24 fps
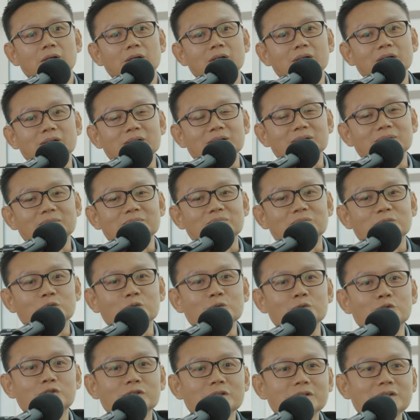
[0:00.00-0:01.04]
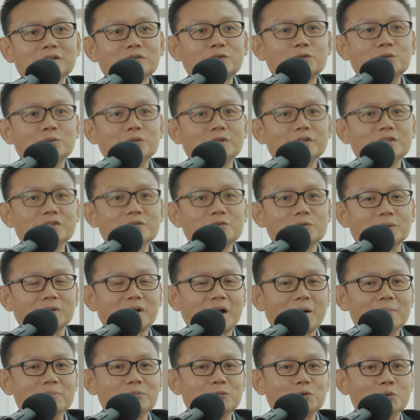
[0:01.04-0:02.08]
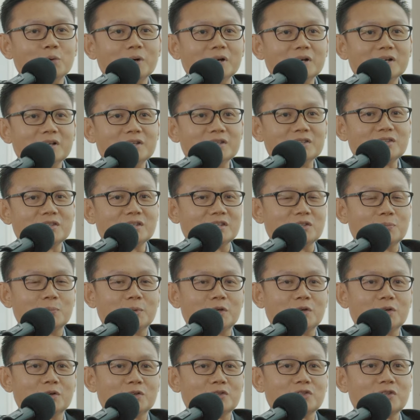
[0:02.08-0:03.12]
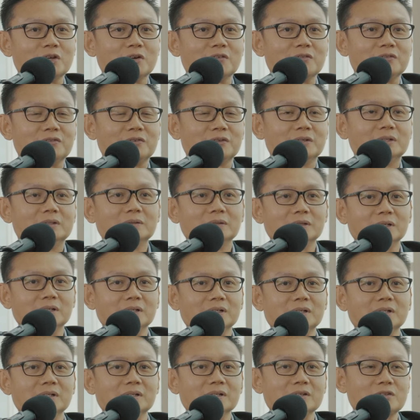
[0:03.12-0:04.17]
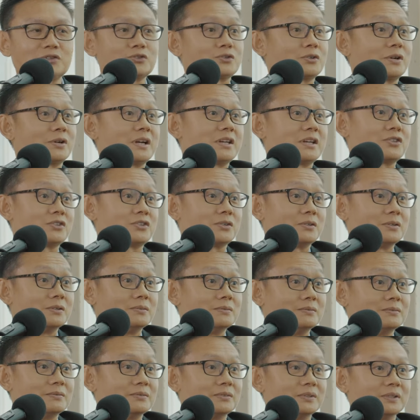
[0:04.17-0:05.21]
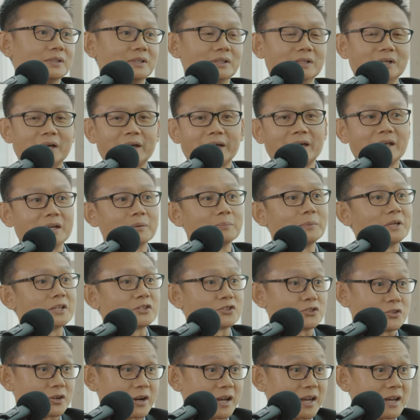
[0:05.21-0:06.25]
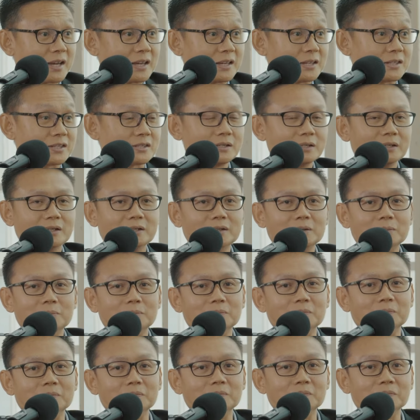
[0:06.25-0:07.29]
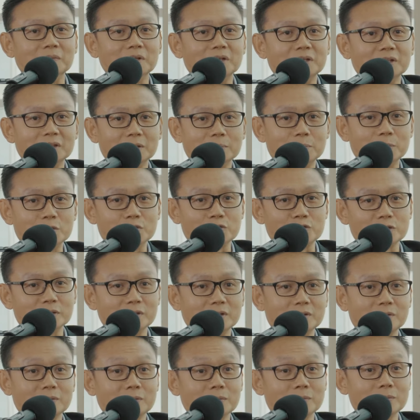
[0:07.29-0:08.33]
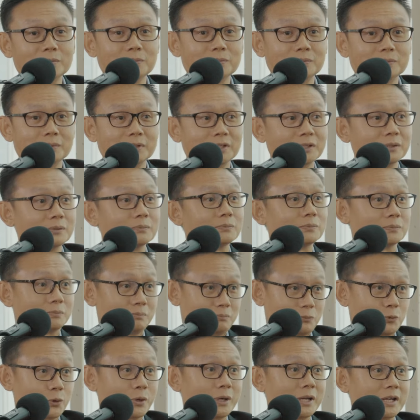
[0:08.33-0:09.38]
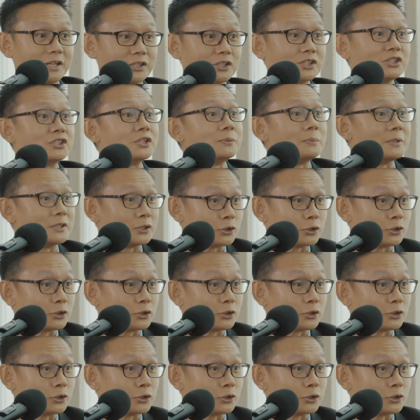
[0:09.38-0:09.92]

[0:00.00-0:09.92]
Usually students come to us is because of stress, the academic stress, interpersonal relationship